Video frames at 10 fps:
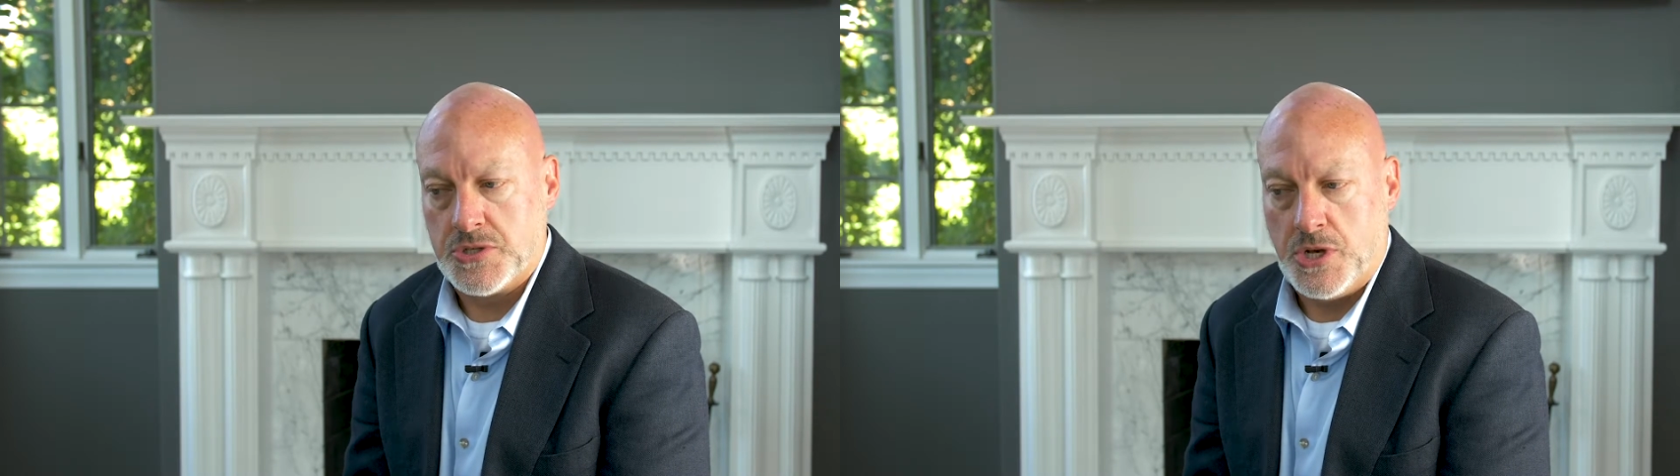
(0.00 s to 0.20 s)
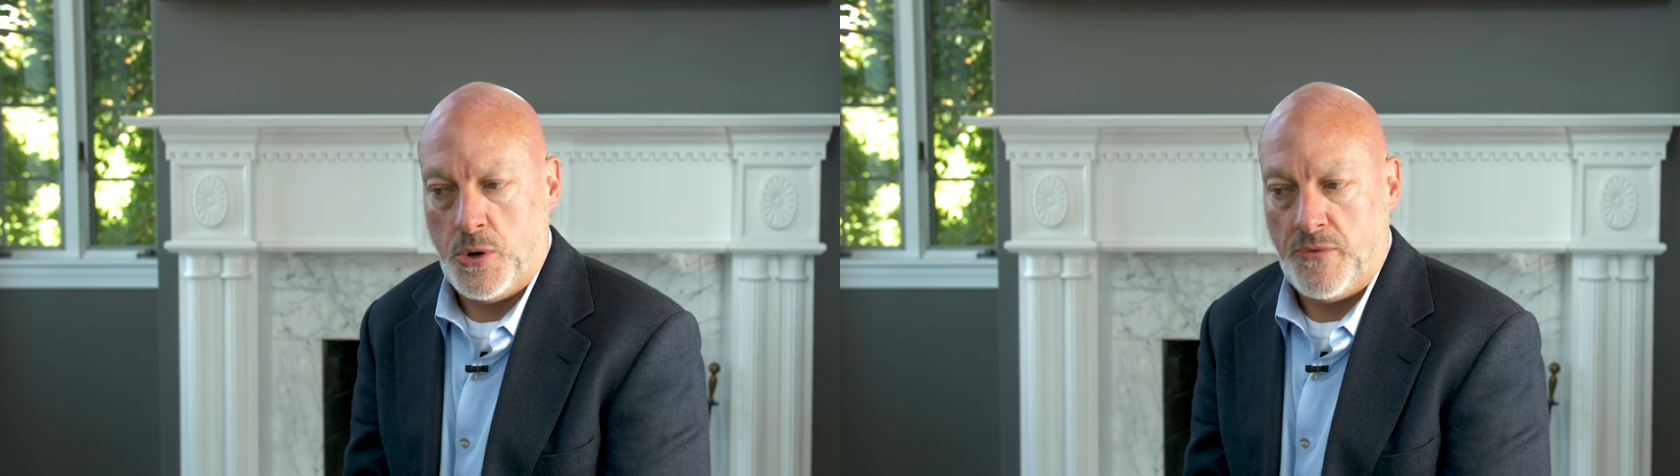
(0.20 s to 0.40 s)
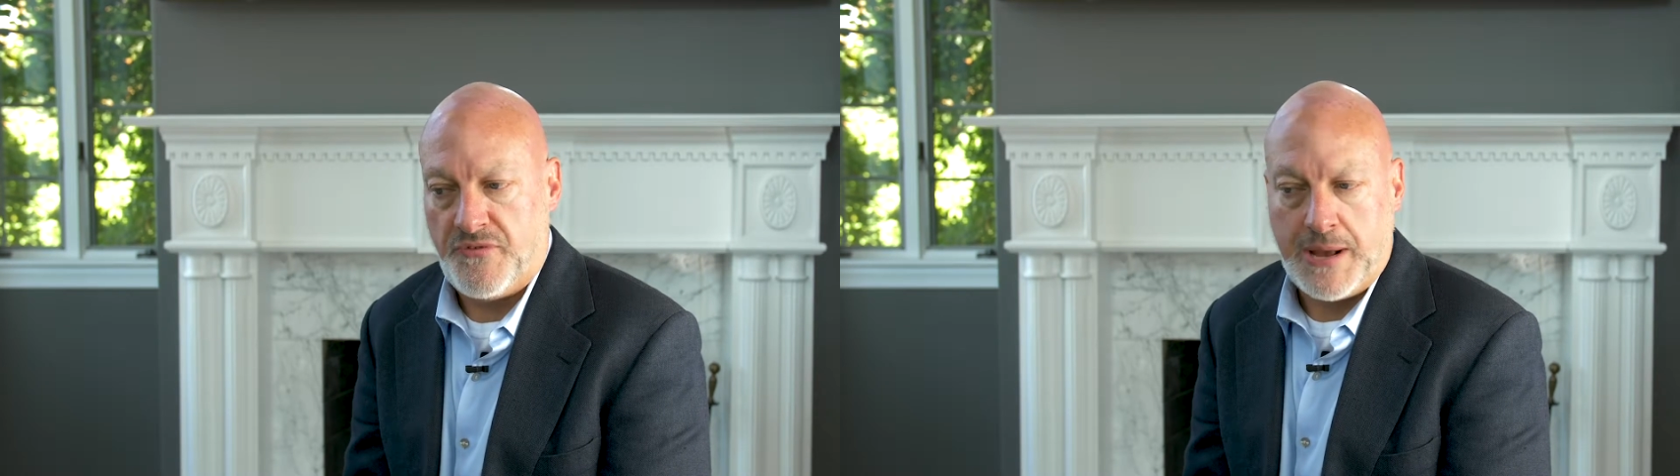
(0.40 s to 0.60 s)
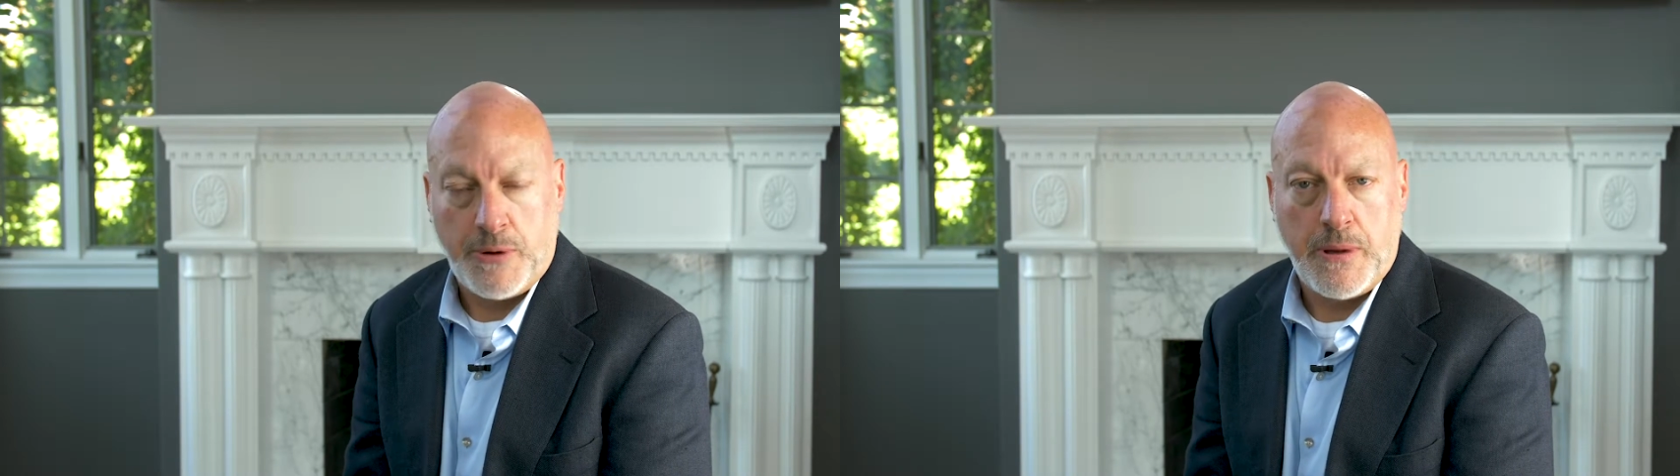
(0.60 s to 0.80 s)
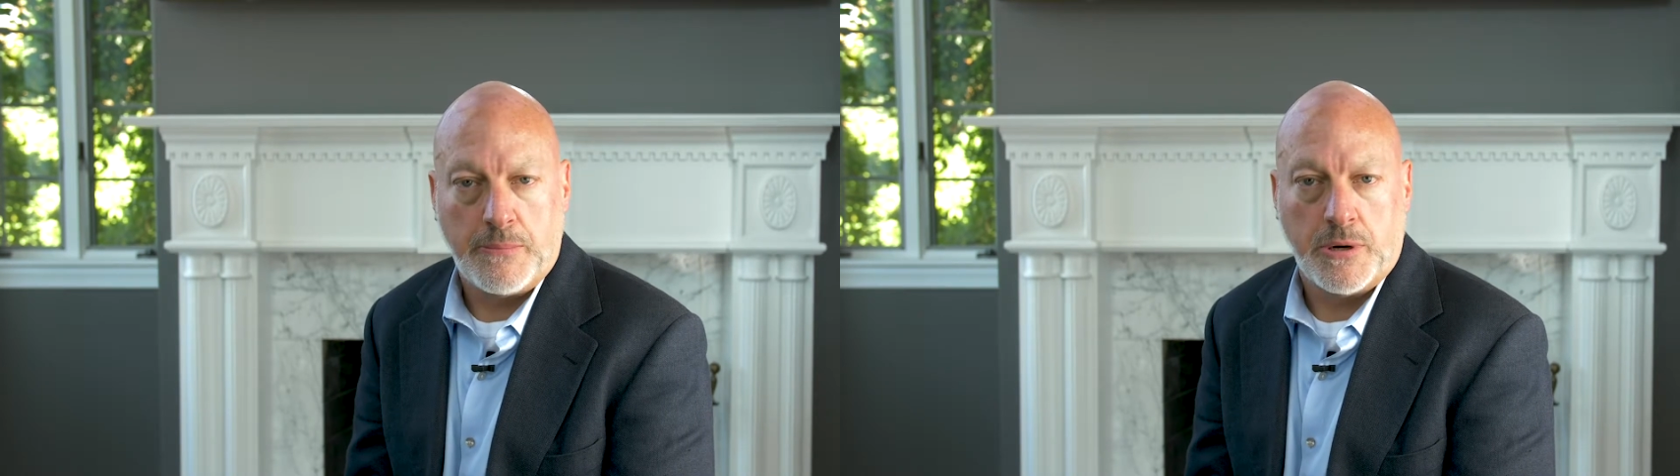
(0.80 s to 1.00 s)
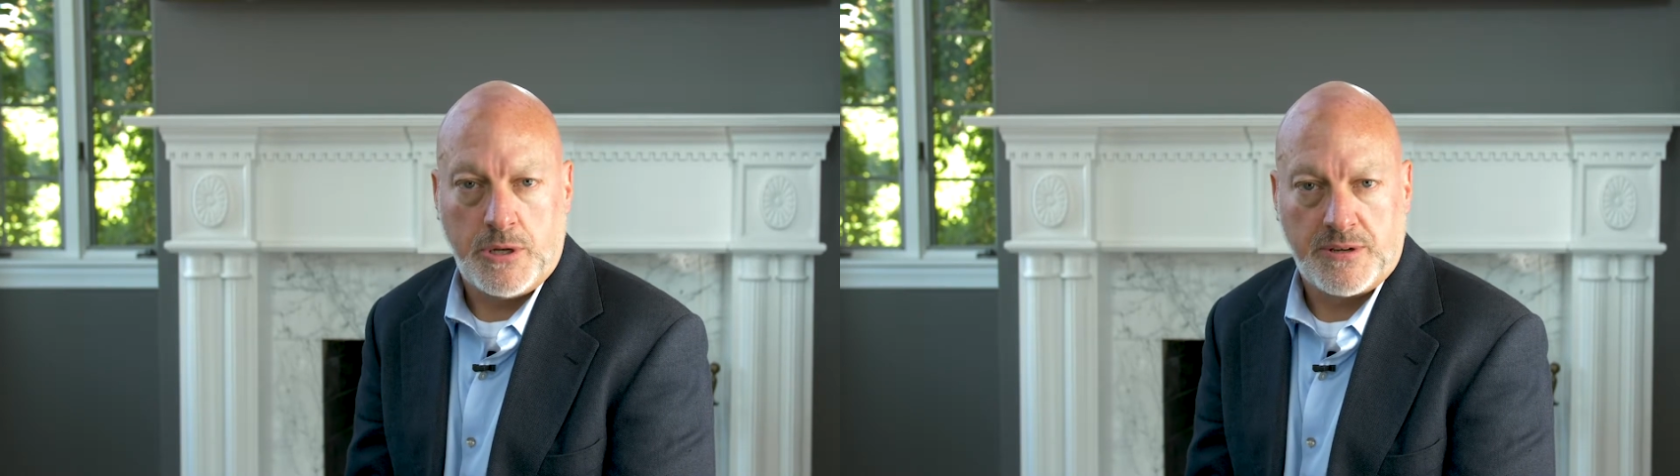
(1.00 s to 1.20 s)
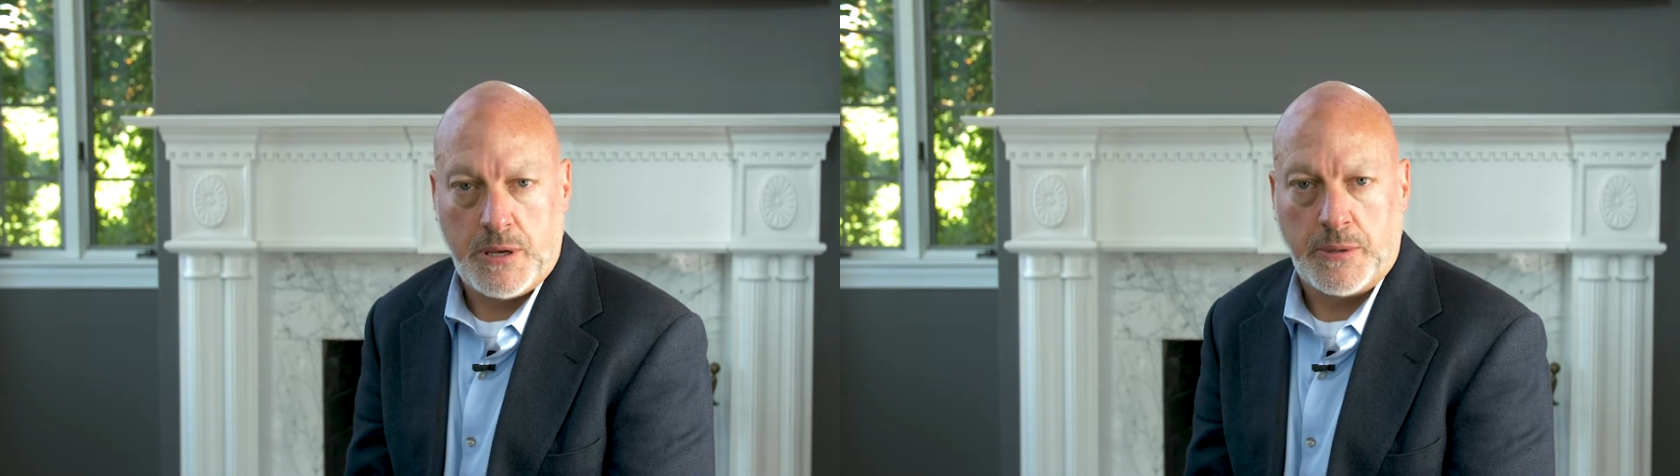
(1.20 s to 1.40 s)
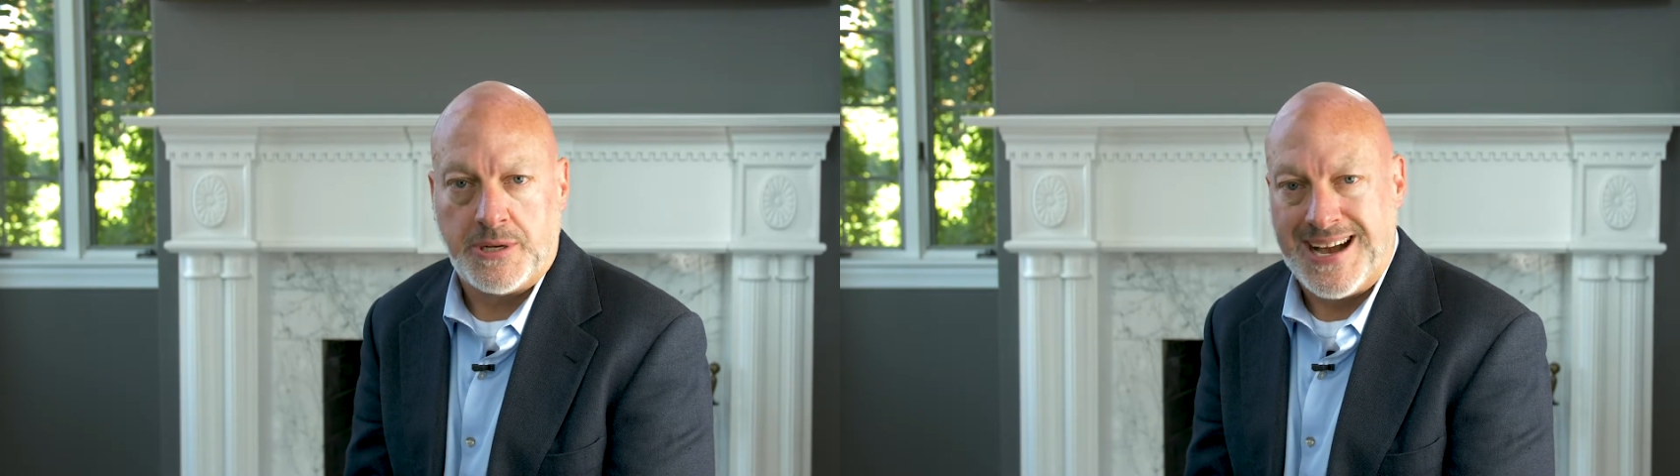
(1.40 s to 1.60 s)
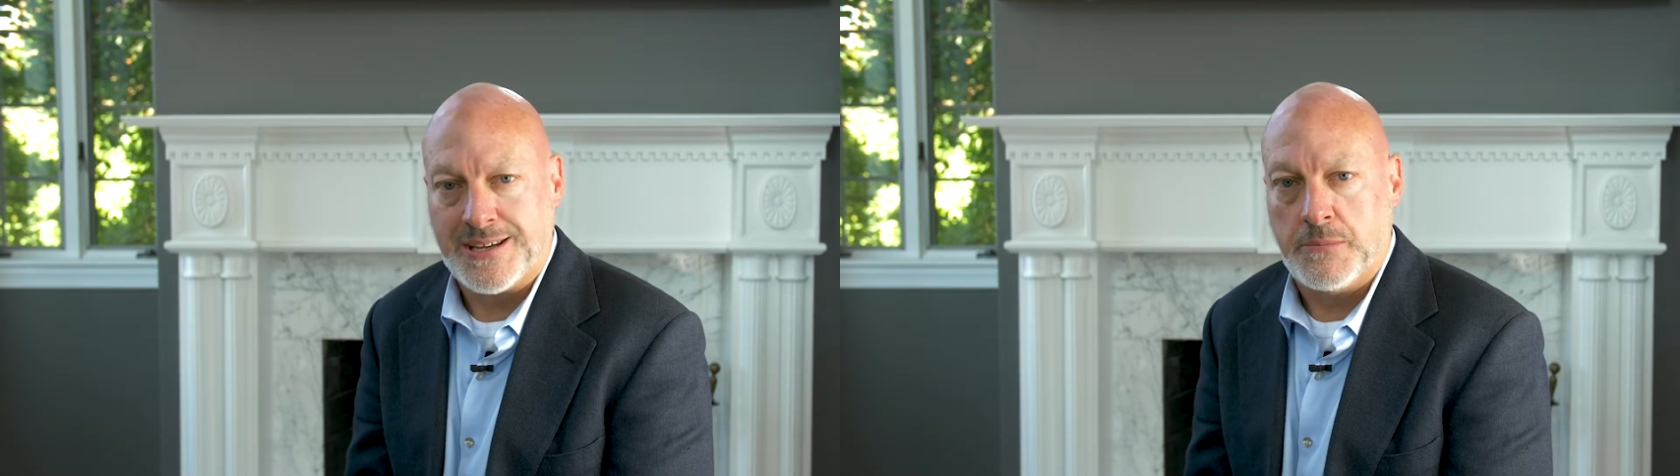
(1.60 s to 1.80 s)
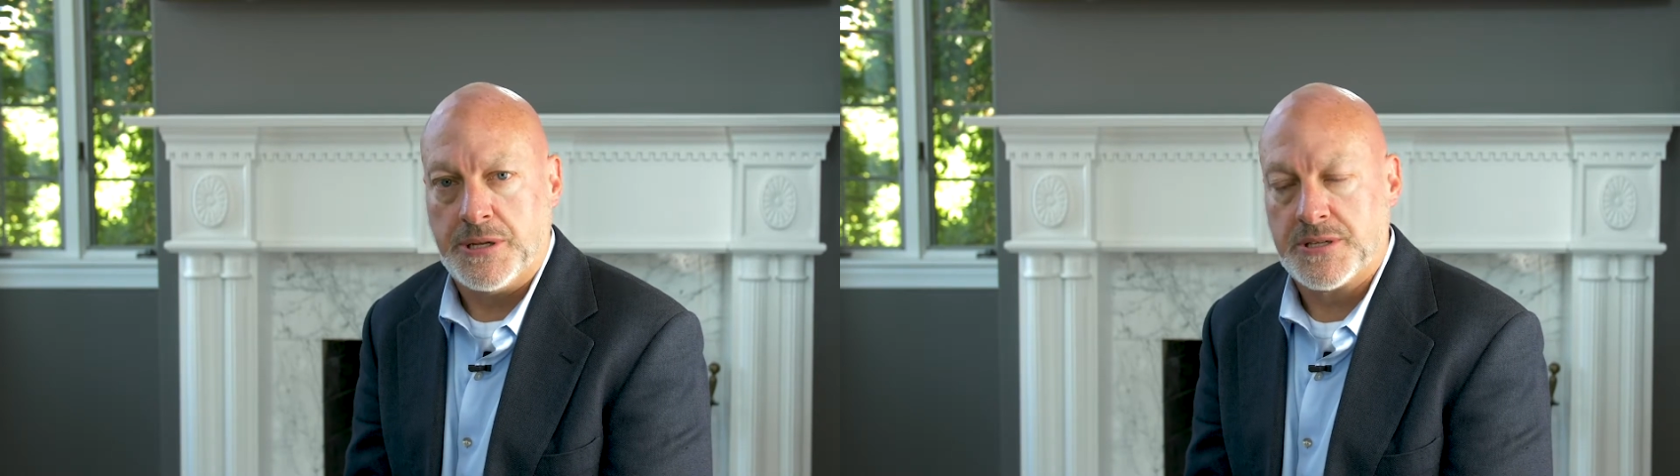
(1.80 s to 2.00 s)
So a family member, you have to be able to
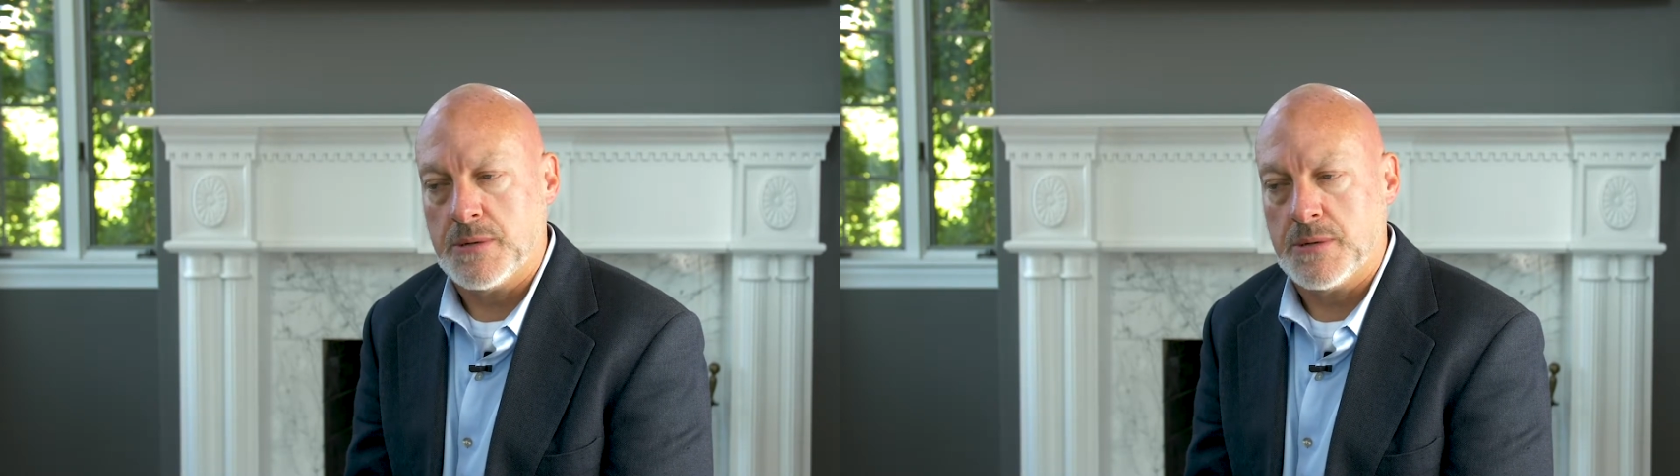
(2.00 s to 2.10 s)
document